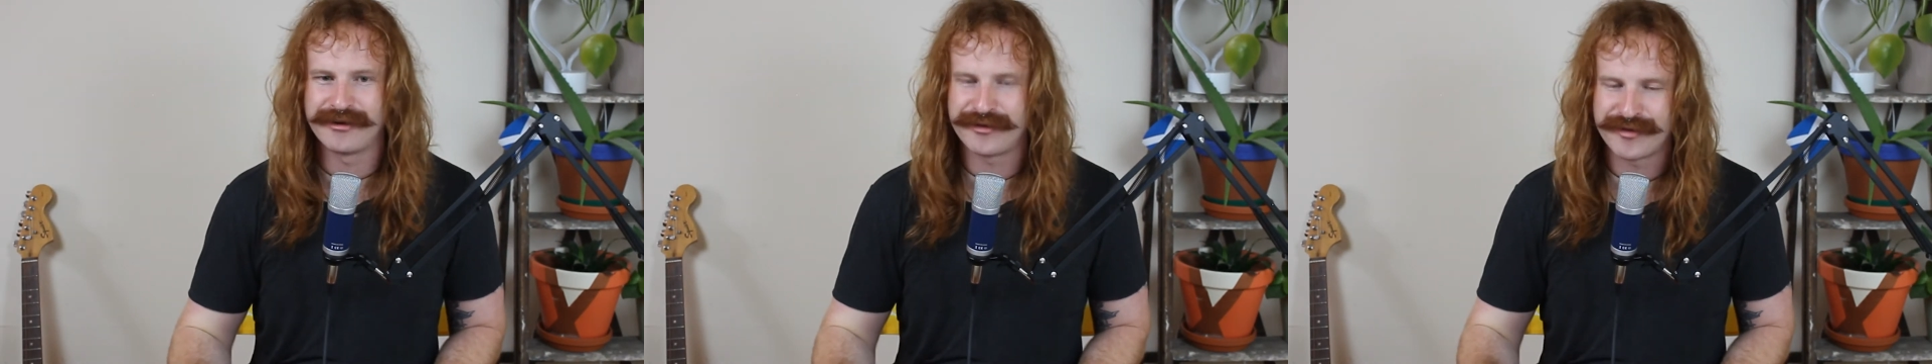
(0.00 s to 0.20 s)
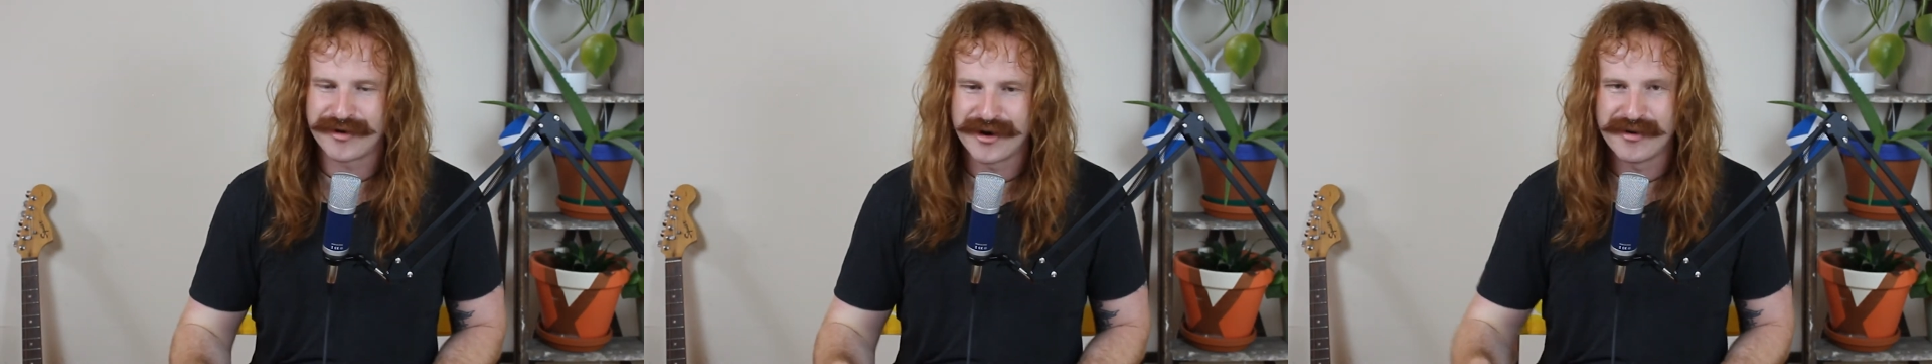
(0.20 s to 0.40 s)

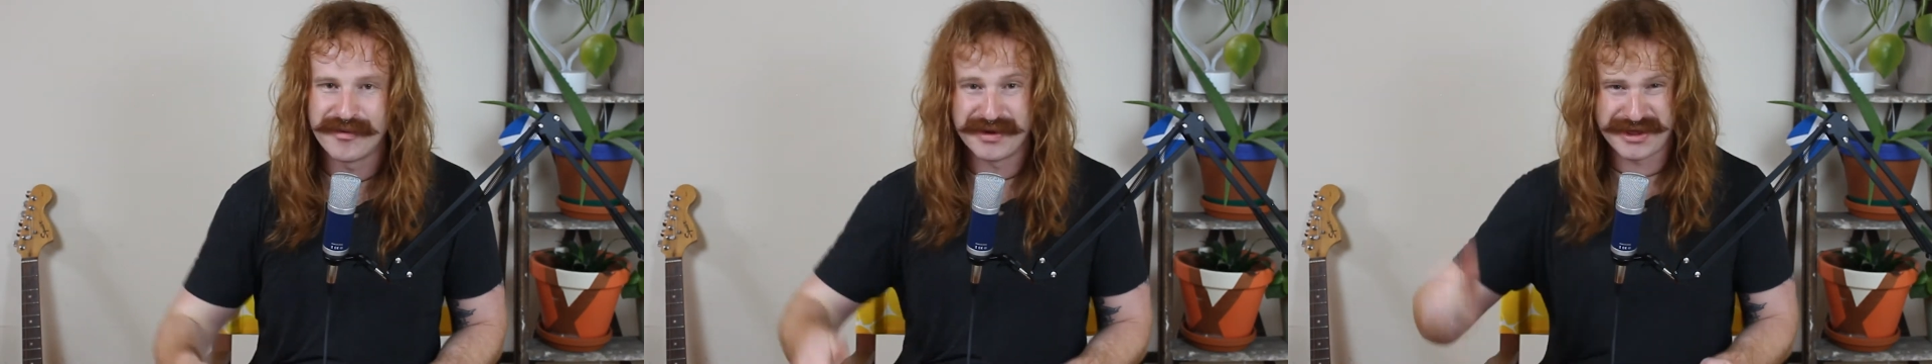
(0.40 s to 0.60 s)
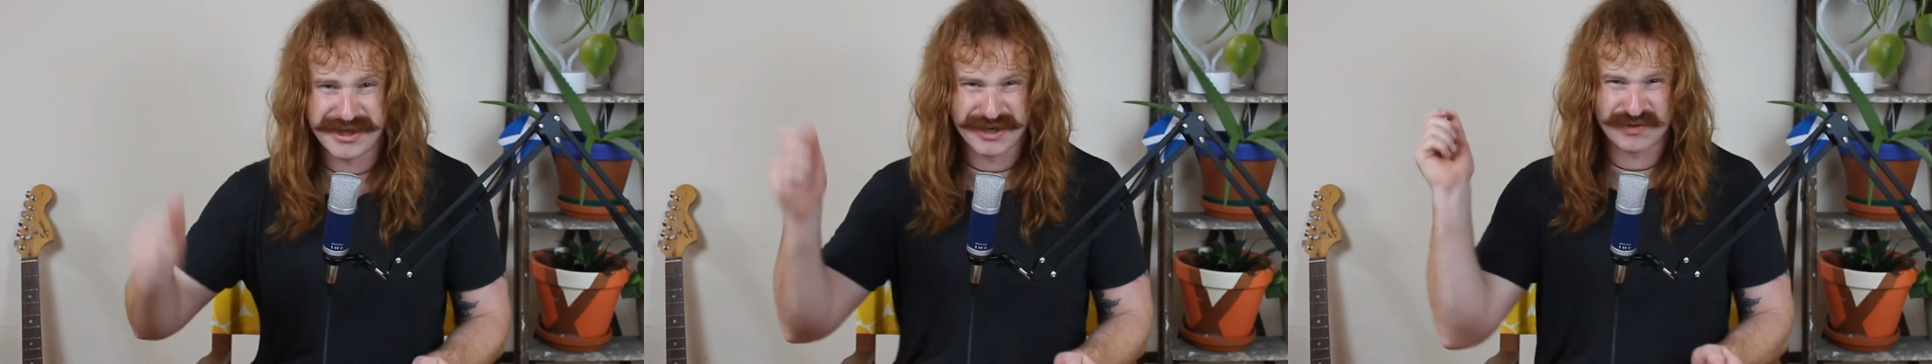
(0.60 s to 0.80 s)
through it
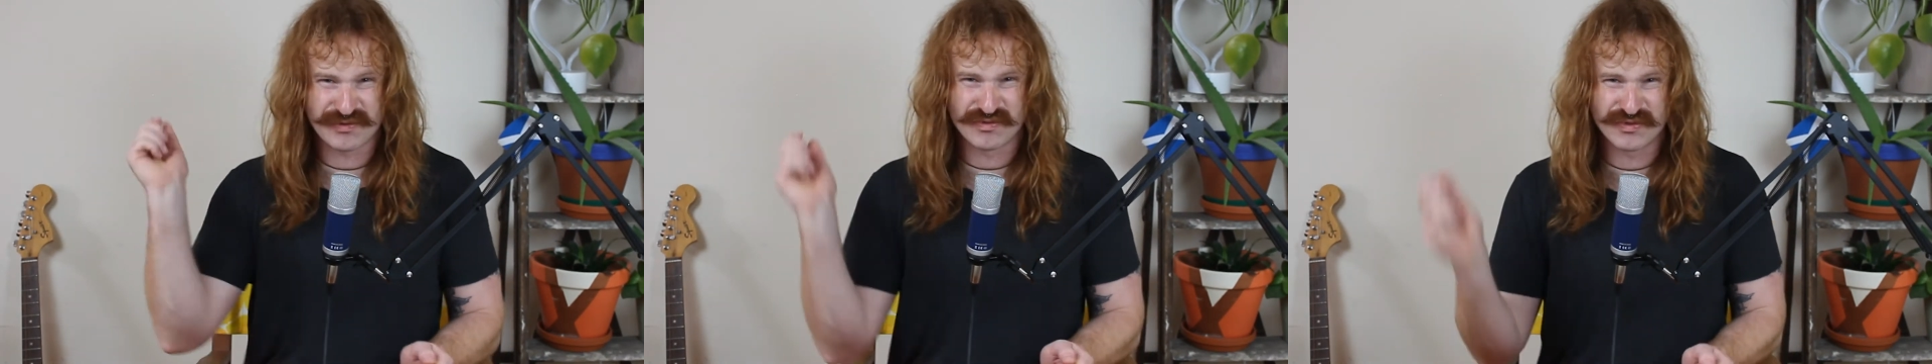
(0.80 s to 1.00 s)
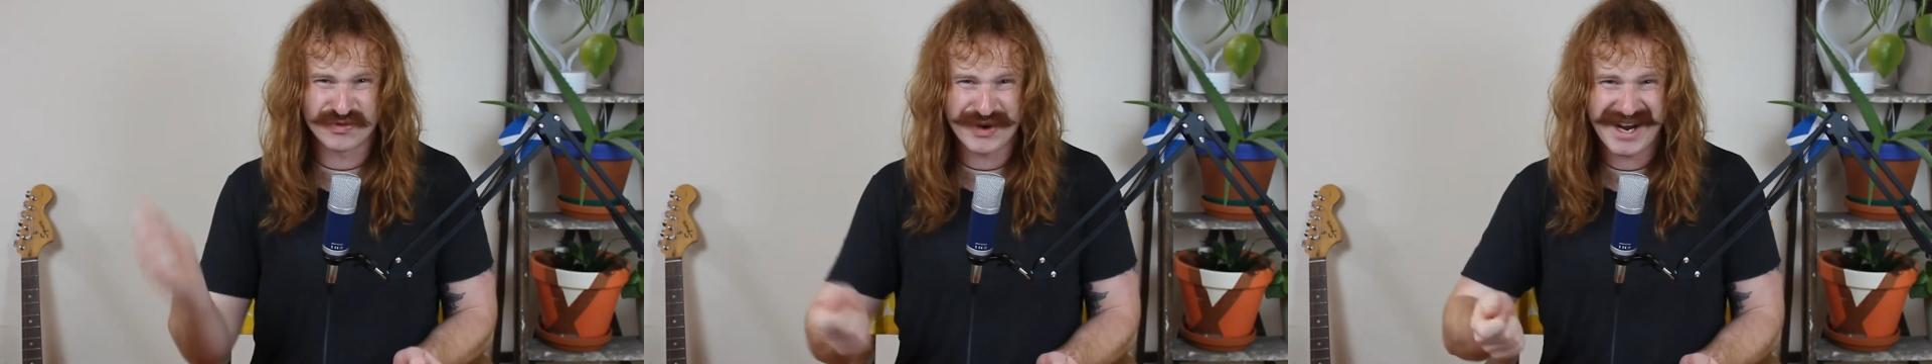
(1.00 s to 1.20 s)
with this
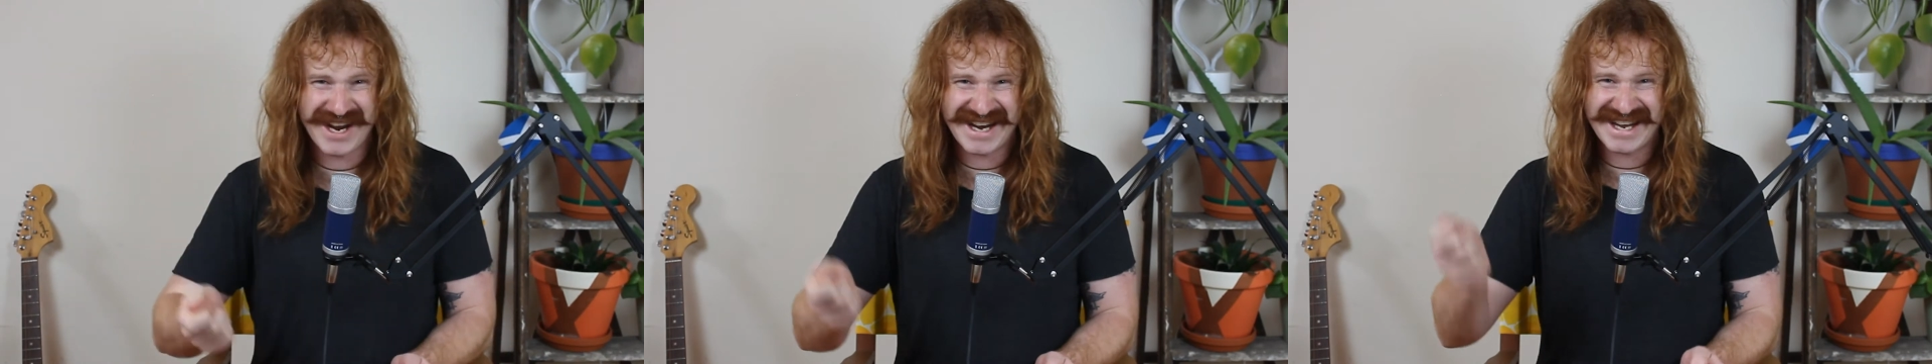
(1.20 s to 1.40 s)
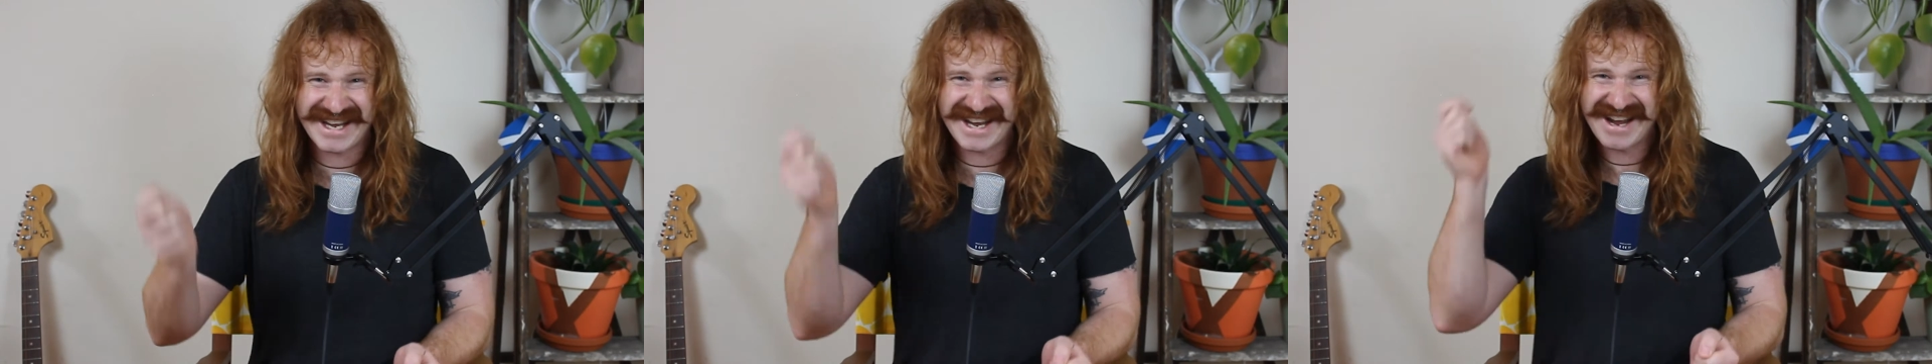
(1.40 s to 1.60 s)

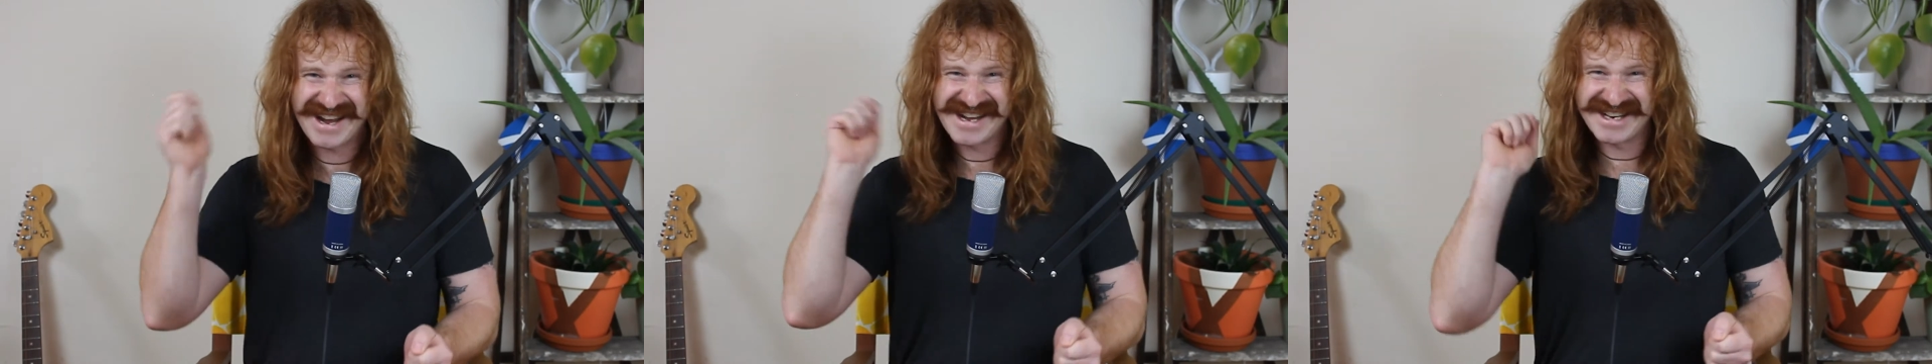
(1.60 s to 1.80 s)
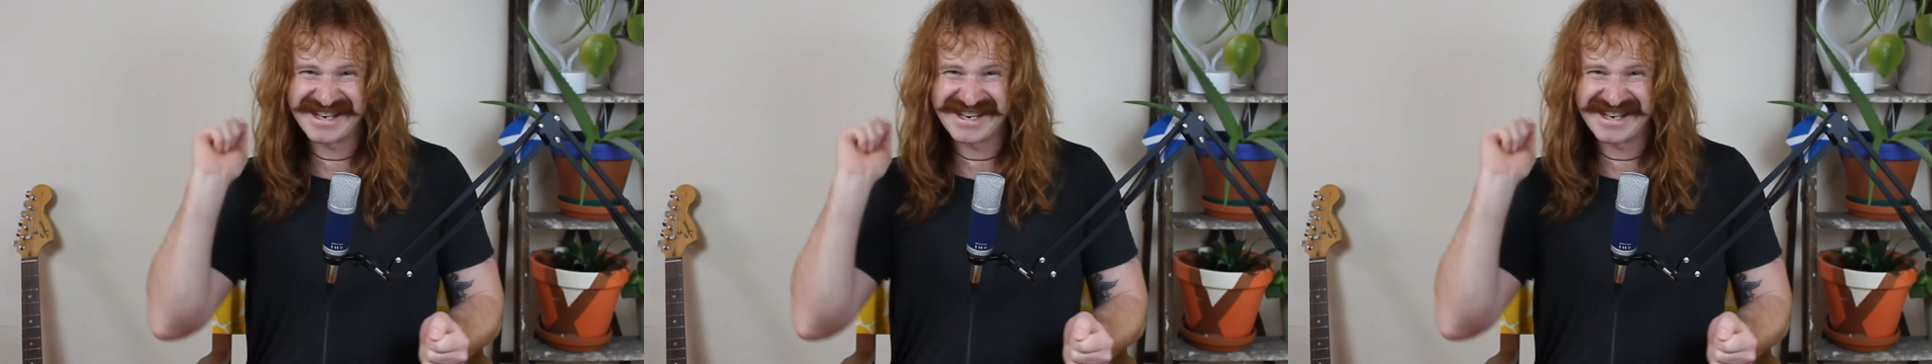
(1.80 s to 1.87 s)
really